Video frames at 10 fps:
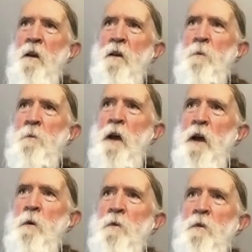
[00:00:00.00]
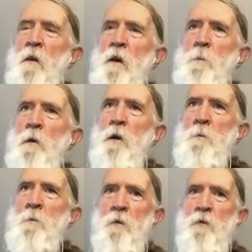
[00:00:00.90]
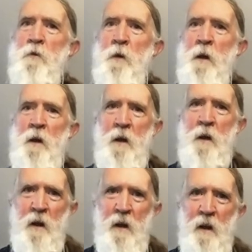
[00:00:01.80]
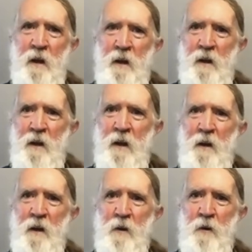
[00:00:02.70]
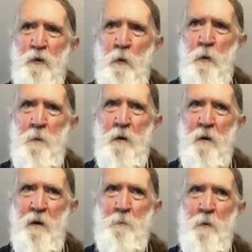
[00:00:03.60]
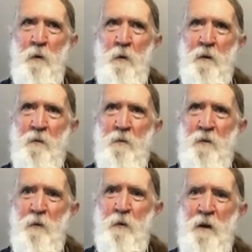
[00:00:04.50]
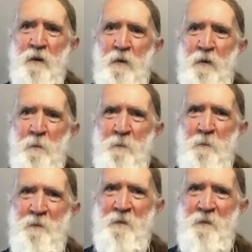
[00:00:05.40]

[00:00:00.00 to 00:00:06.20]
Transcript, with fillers: digging some sapwells in the upper limbs of this tree, and a Nuttall's woodpecker came along and took advantage of them.